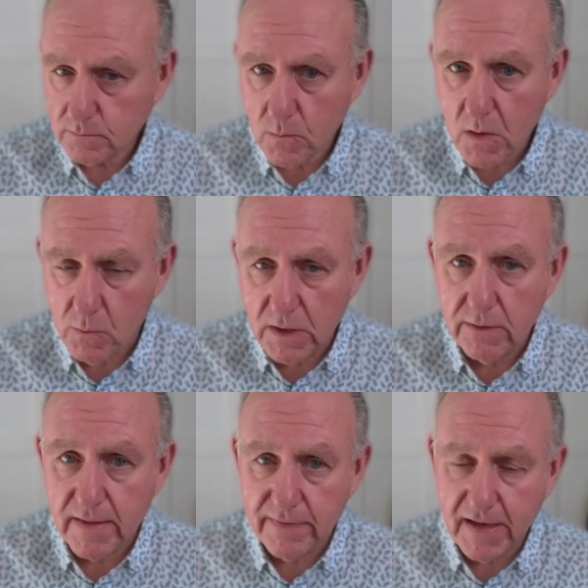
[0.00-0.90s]
we do
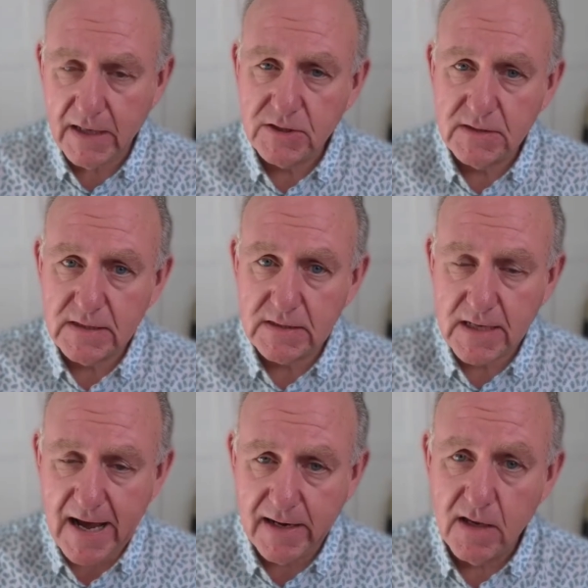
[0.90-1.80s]
that in the agency
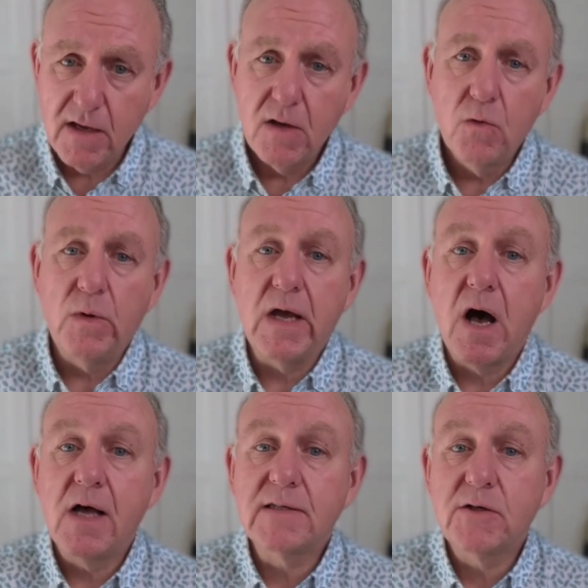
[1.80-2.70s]
side. We
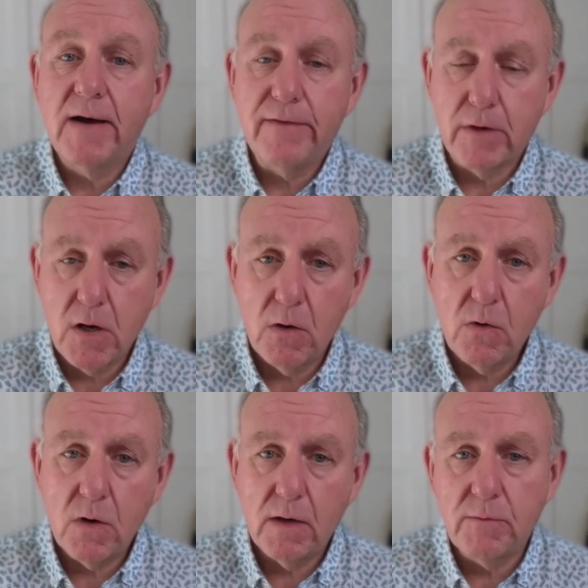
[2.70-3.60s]
also have a
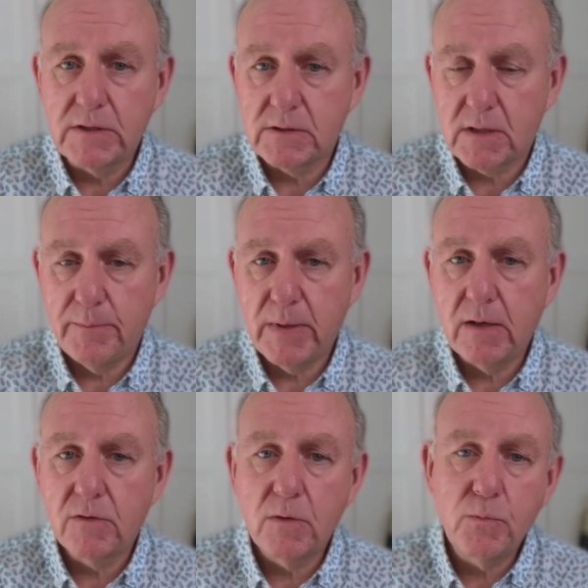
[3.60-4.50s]
cohort, which is our big
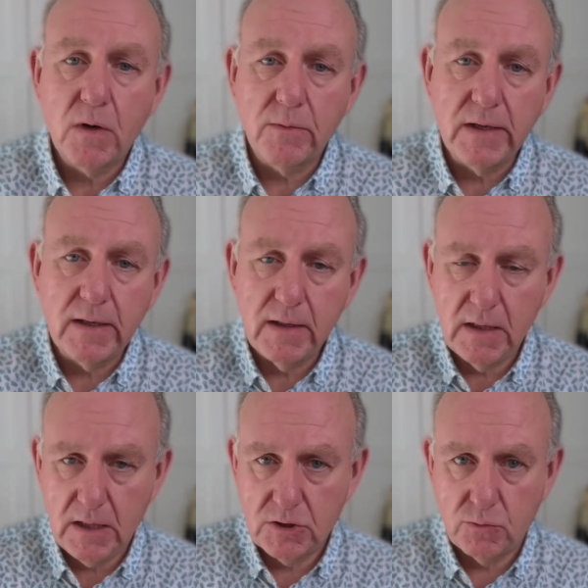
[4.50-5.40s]
group where
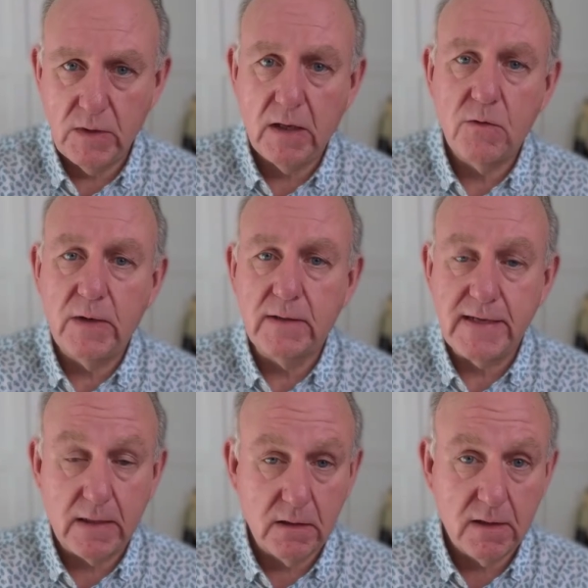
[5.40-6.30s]
each week we take
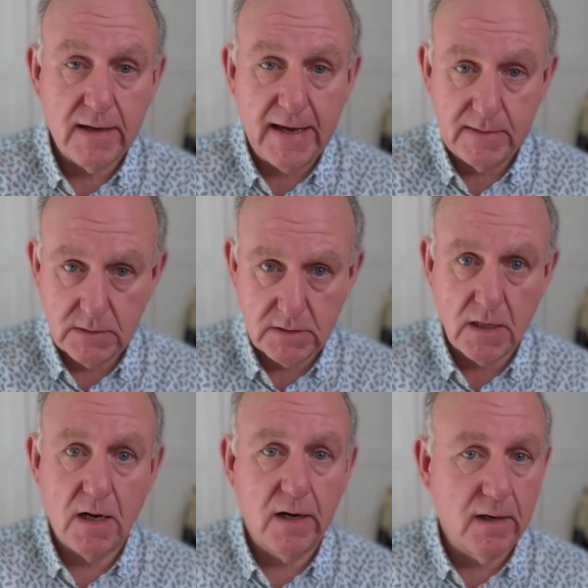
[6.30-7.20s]
a look at
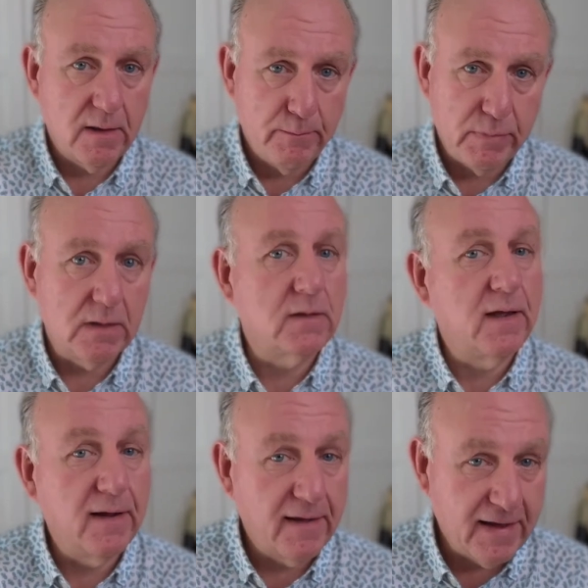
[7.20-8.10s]
starting,
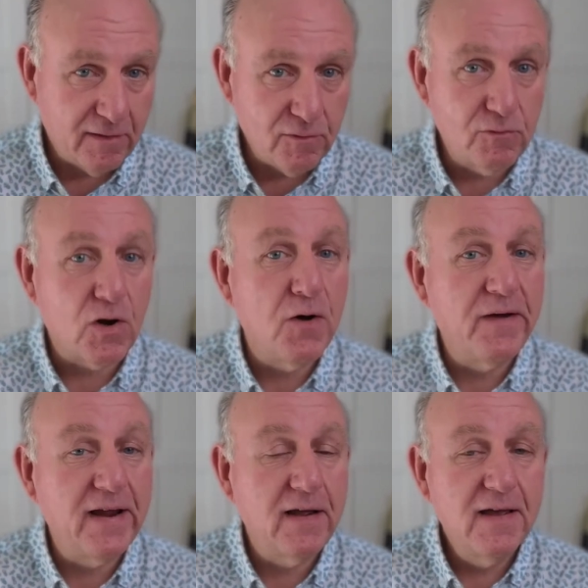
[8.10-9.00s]
building, and
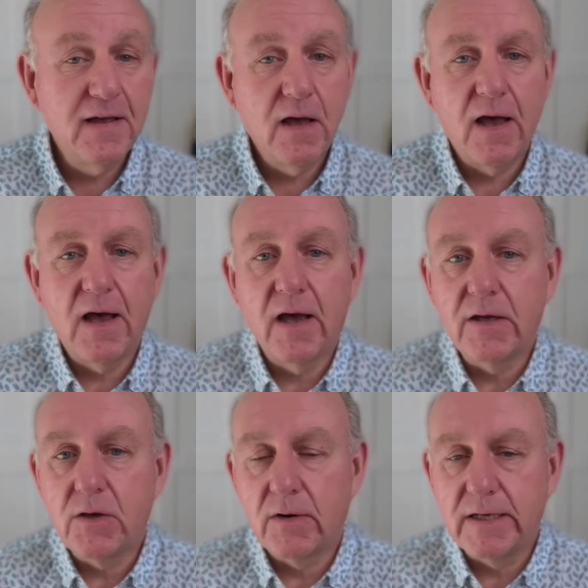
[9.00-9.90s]
growing
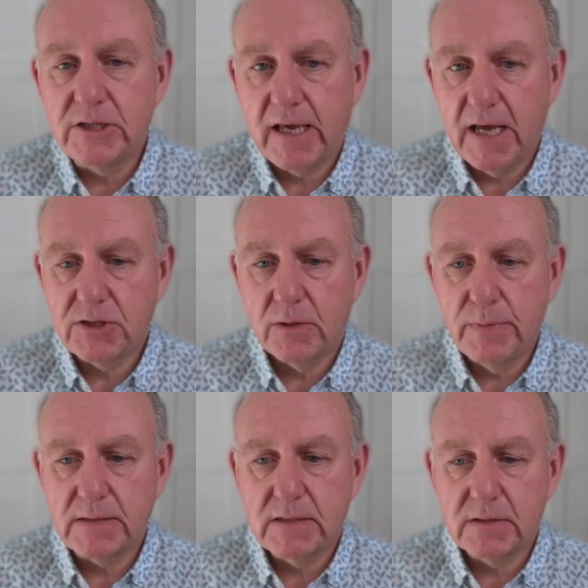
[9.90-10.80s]
your education
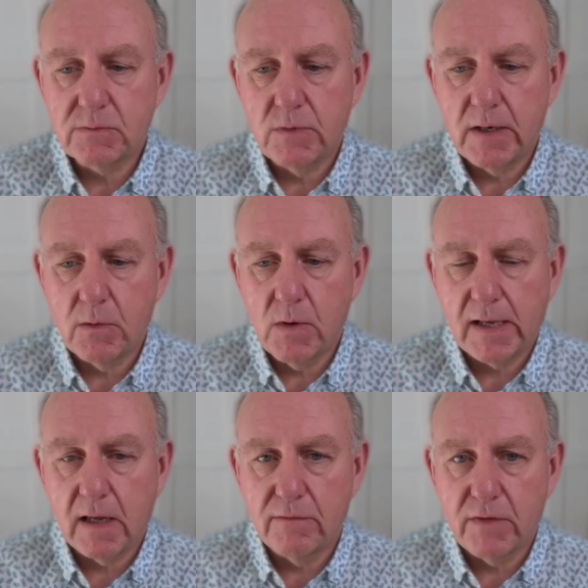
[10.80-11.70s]
business, where you want to
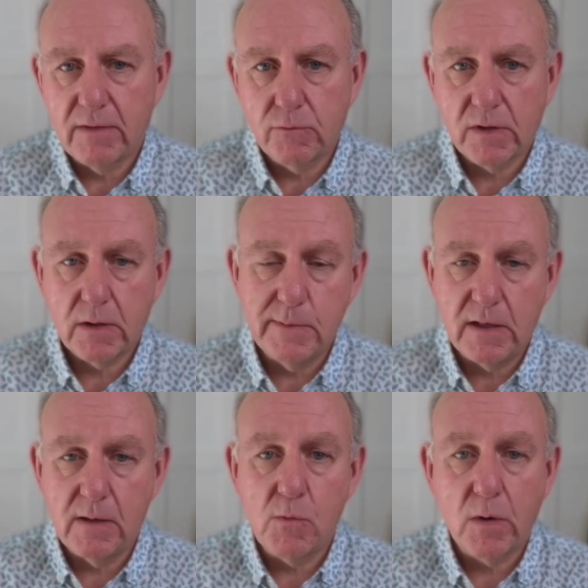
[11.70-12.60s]
get involved with the community.
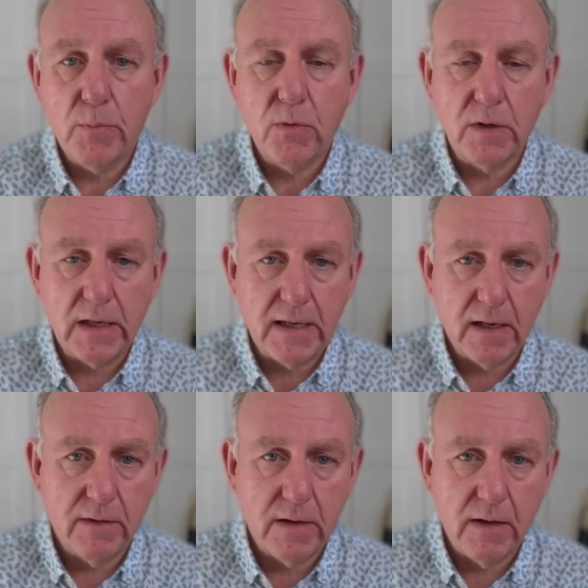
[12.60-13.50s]
More importantly, get
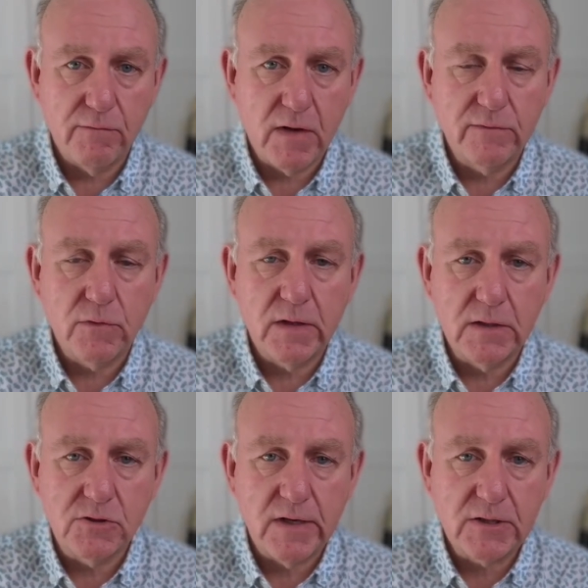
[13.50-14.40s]
involved with the
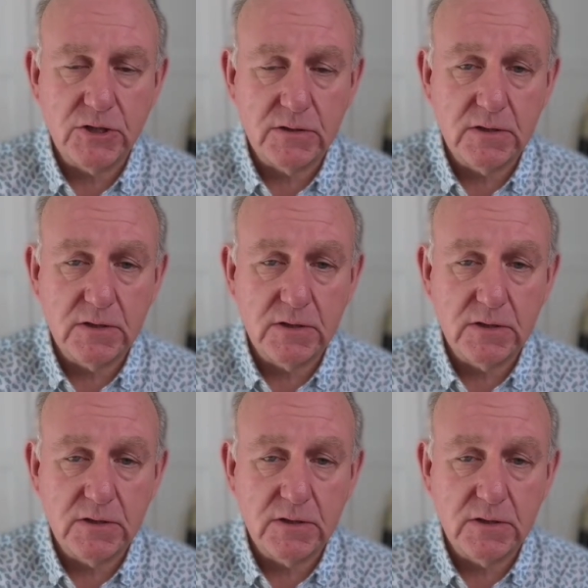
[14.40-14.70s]
instructors